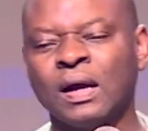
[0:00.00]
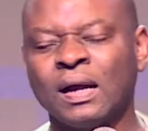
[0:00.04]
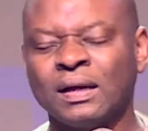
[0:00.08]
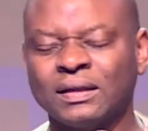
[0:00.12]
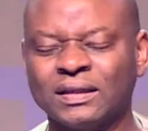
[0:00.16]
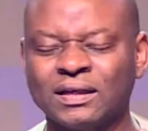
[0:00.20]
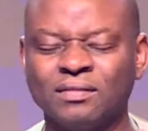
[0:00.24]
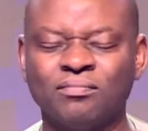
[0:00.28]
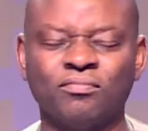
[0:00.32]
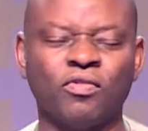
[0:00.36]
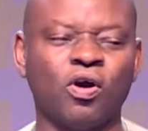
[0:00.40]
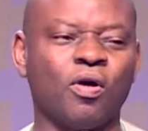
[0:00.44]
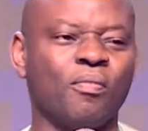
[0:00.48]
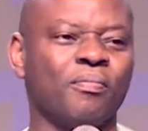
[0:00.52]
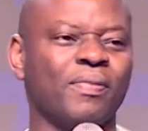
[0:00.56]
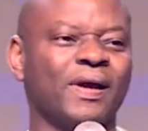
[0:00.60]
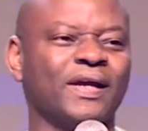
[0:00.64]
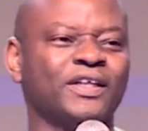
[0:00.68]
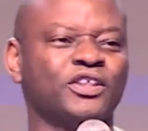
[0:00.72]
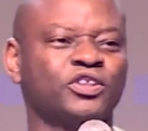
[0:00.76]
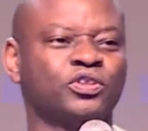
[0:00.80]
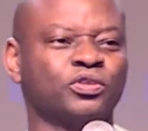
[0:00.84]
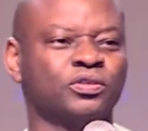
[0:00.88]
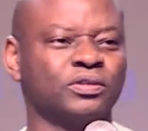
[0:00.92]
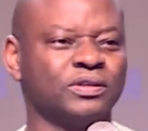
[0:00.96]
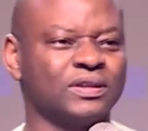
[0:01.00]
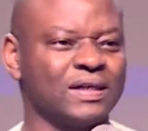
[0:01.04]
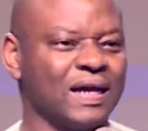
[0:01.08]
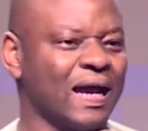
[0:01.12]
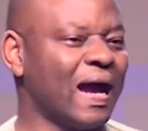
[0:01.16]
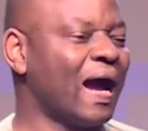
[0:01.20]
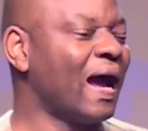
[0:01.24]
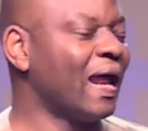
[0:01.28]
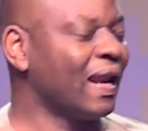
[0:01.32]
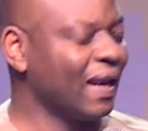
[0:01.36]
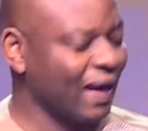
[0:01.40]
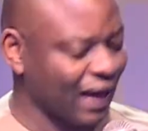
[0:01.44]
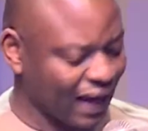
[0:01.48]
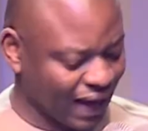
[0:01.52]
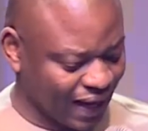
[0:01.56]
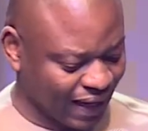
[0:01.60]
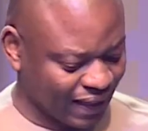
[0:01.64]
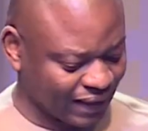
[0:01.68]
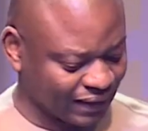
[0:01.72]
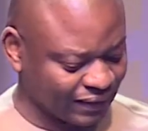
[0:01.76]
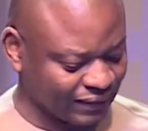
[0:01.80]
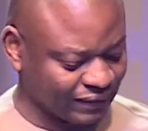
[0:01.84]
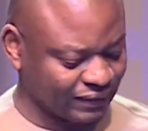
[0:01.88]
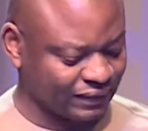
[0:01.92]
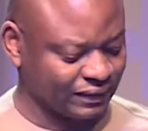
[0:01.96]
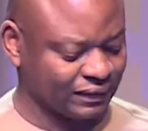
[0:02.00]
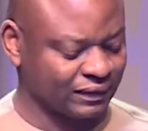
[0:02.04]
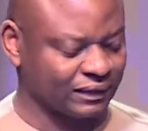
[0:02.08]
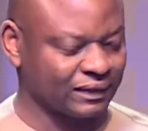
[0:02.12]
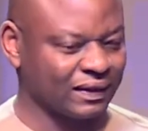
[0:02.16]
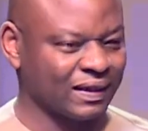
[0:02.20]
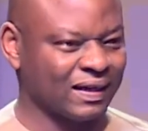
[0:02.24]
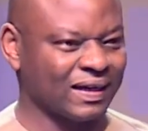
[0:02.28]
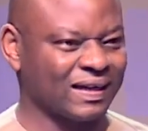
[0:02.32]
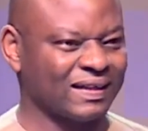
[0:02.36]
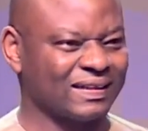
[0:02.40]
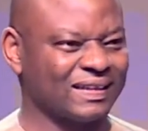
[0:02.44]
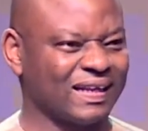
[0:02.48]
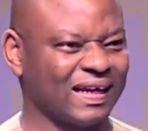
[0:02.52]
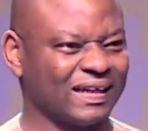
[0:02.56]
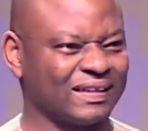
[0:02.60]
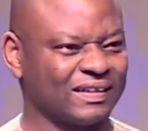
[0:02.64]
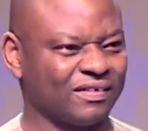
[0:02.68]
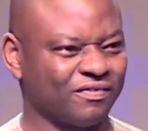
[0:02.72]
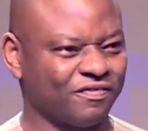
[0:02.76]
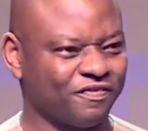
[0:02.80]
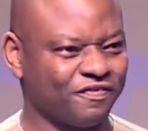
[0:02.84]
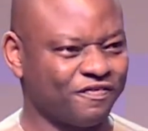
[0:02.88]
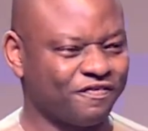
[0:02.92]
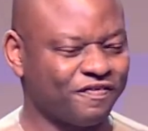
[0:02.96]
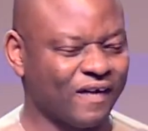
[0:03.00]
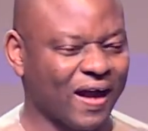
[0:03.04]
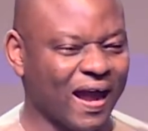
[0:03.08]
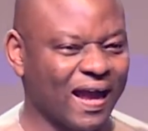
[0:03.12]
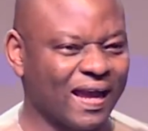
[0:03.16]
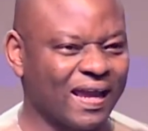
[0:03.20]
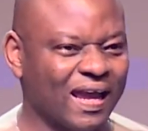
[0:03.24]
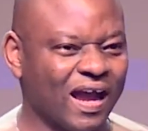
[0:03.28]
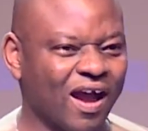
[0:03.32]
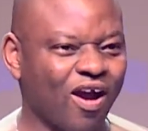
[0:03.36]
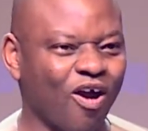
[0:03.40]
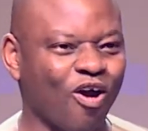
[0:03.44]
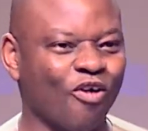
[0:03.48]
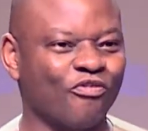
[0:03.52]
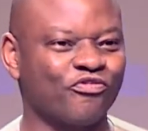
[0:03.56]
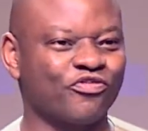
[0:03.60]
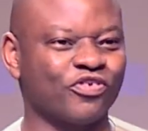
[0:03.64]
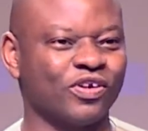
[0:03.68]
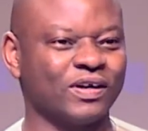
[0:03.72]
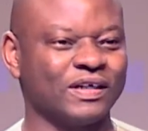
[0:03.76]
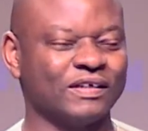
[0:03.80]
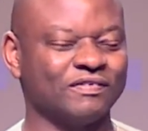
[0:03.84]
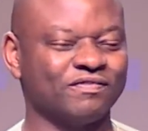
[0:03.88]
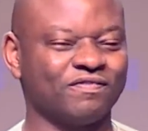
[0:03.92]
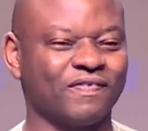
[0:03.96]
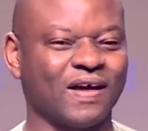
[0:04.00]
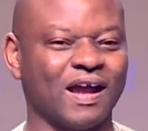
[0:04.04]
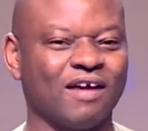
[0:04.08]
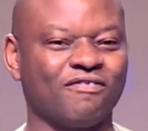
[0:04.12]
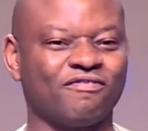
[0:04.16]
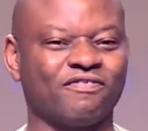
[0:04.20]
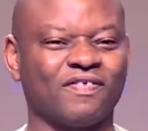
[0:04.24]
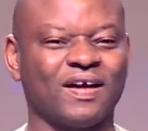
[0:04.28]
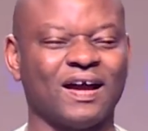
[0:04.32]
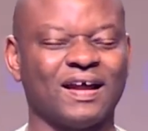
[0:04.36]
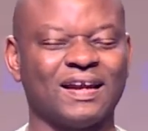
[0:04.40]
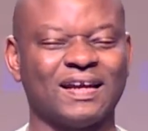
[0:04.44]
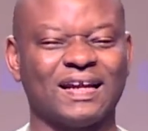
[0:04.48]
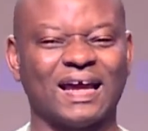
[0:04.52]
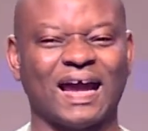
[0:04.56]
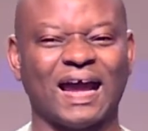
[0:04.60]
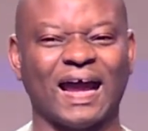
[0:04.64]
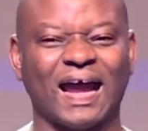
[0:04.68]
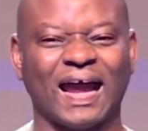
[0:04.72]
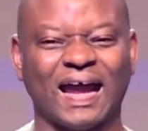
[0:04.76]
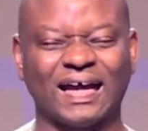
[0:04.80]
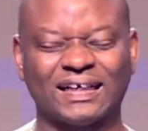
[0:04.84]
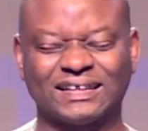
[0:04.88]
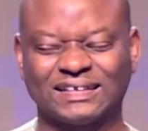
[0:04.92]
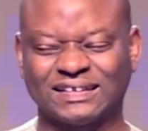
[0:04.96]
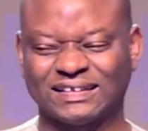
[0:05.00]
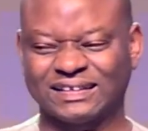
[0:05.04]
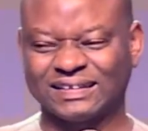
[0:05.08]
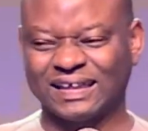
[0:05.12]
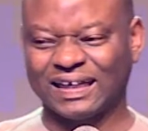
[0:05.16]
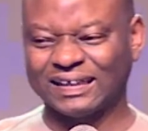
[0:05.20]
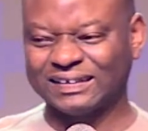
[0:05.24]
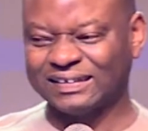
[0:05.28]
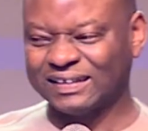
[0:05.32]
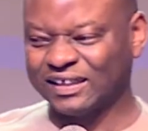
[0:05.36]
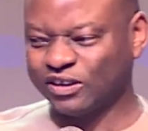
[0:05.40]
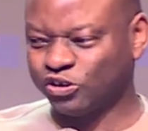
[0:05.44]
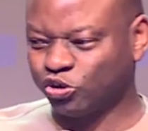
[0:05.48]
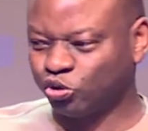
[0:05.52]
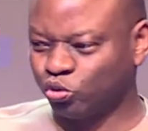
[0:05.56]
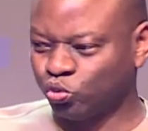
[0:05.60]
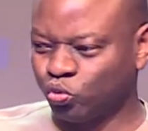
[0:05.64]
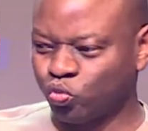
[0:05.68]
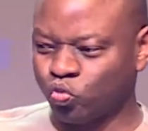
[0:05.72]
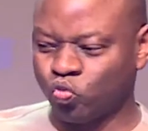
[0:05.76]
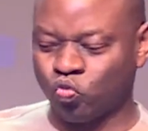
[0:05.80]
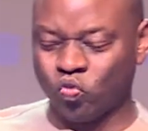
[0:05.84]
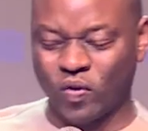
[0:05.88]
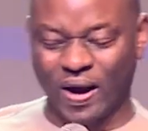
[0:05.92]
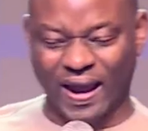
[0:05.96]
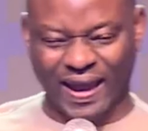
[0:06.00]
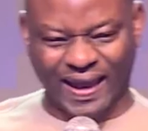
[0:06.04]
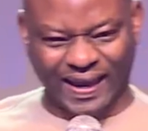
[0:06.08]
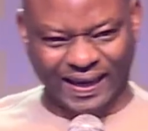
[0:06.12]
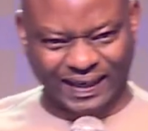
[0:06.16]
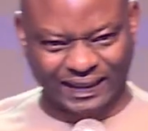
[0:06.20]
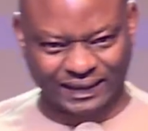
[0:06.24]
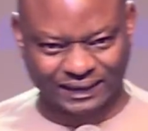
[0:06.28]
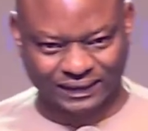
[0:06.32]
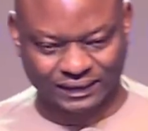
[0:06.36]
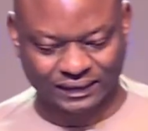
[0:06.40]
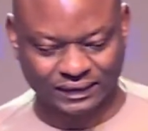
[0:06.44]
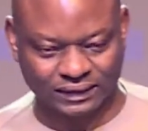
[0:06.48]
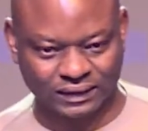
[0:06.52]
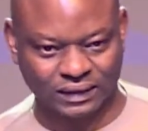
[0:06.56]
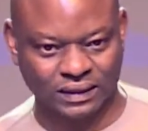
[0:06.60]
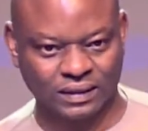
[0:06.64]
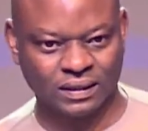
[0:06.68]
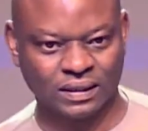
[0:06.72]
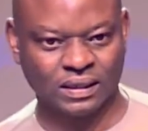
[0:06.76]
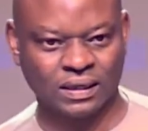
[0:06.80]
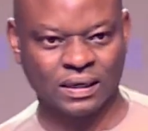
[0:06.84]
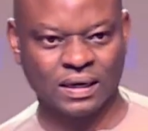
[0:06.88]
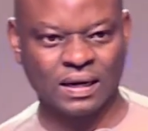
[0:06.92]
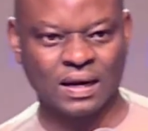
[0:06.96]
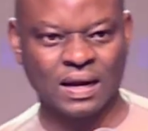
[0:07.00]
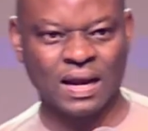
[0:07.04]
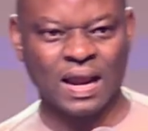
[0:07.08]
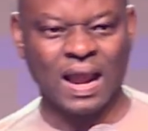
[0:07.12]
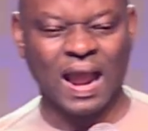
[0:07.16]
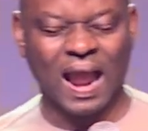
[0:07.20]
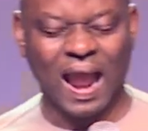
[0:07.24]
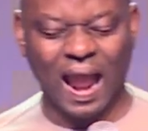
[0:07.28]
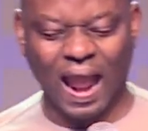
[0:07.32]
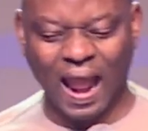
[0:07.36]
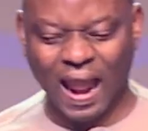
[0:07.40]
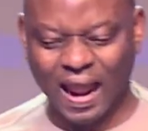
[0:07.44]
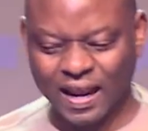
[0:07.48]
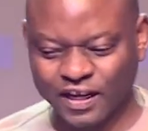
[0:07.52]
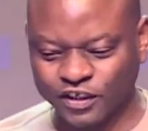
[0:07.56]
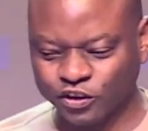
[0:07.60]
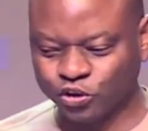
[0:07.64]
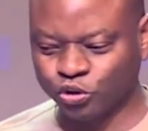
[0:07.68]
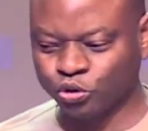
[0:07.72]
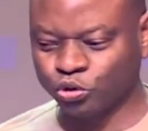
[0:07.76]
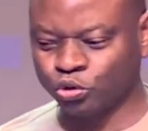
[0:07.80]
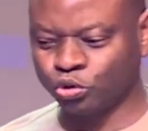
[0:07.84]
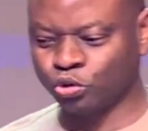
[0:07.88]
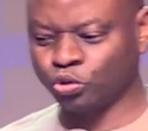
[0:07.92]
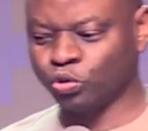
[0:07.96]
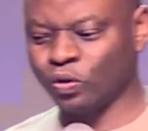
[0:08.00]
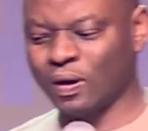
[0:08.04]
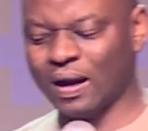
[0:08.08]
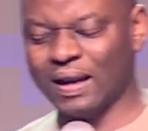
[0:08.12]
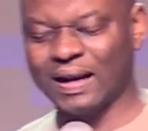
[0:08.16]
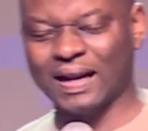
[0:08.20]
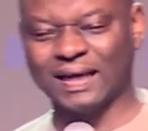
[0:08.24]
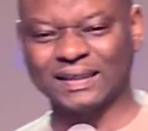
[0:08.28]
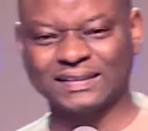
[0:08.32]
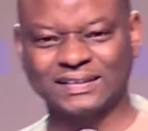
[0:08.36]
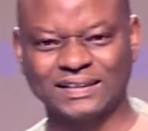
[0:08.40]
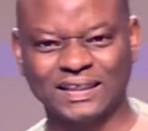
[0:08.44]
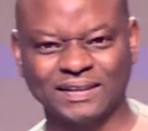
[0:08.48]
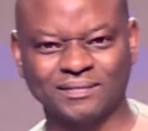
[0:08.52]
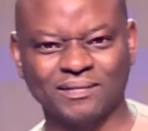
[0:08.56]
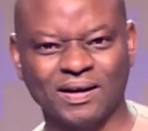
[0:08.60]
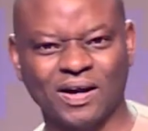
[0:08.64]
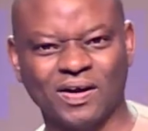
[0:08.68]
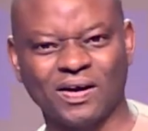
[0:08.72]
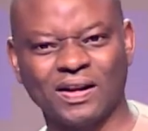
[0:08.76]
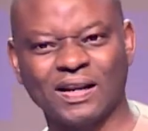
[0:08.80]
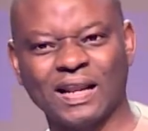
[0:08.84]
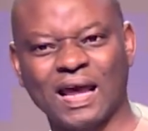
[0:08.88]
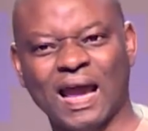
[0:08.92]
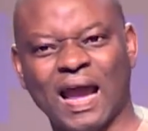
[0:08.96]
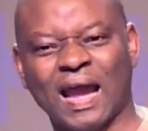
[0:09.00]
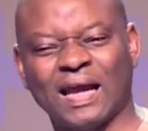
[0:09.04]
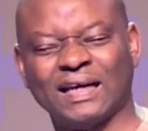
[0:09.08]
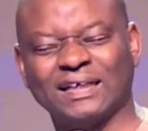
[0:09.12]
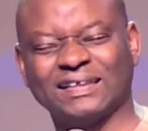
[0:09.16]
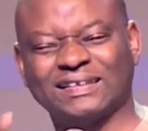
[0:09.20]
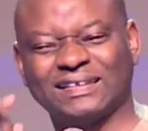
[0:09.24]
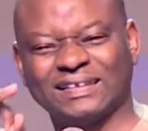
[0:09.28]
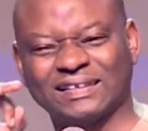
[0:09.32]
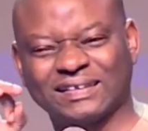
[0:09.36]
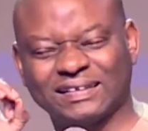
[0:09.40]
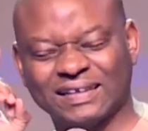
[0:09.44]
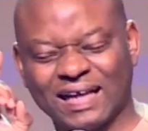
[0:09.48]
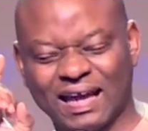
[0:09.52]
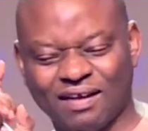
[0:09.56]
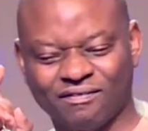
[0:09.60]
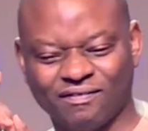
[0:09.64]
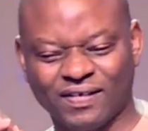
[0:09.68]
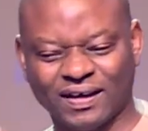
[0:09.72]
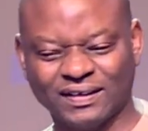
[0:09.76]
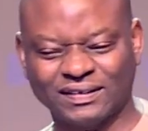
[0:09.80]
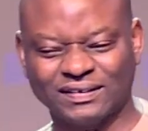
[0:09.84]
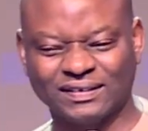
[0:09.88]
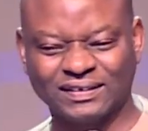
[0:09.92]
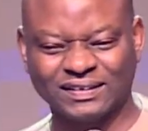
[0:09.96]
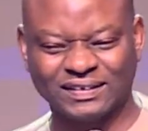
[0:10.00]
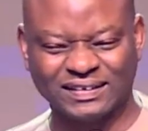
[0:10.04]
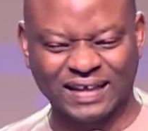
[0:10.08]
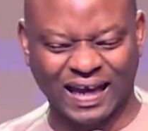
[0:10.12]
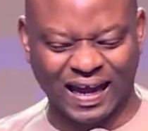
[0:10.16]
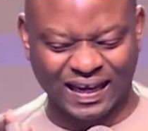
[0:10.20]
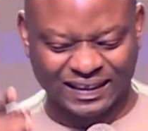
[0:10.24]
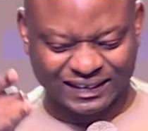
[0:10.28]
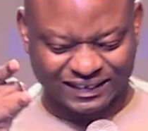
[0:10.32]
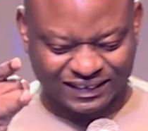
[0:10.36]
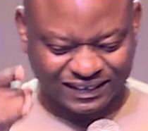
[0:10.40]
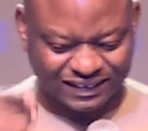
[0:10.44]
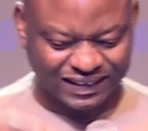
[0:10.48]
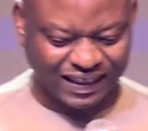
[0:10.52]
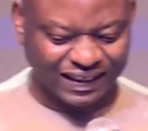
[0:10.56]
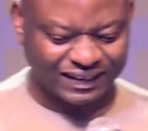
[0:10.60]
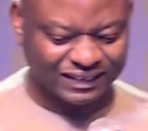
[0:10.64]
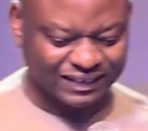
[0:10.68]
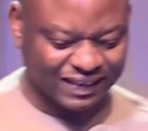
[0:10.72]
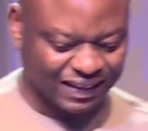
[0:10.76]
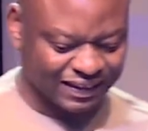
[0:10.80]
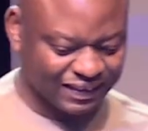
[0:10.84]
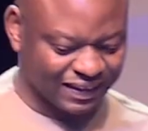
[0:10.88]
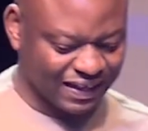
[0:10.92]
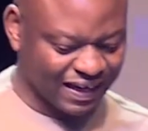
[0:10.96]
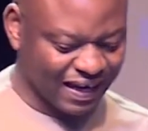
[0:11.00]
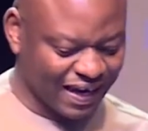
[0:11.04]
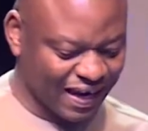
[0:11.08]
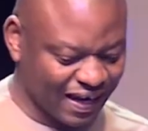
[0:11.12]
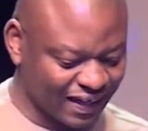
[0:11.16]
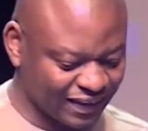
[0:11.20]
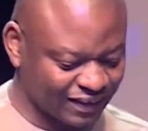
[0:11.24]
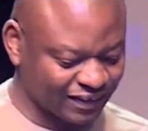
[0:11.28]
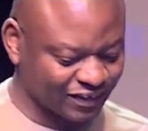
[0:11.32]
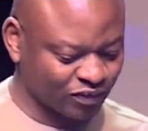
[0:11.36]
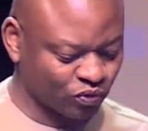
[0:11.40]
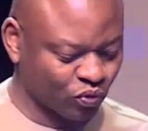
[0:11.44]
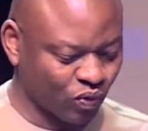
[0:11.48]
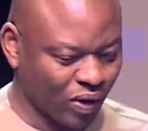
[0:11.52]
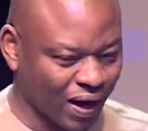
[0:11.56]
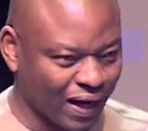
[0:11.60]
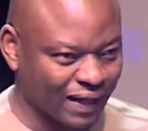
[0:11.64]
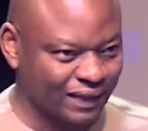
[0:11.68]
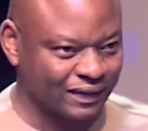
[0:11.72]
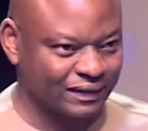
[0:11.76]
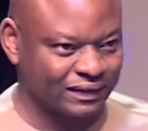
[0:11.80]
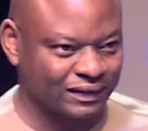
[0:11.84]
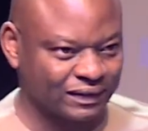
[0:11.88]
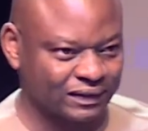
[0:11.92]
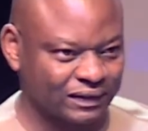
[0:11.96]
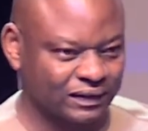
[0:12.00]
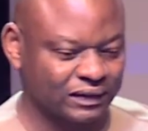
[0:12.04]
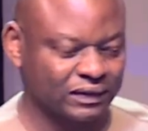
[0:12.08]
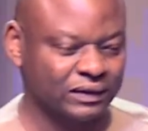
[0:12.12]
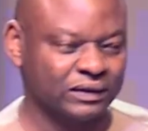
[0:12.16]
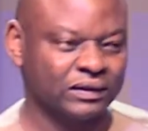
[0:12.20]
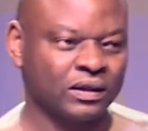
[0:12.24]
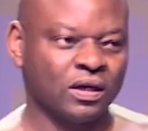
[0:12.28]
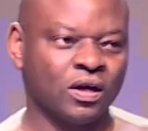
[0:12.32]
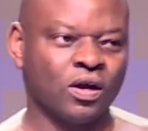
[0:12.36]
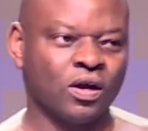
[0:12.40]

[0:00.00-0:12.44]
The moment you realize that the fire of your revival has started to wane, and you do an assessment, it is ever since I started X, Y, Z,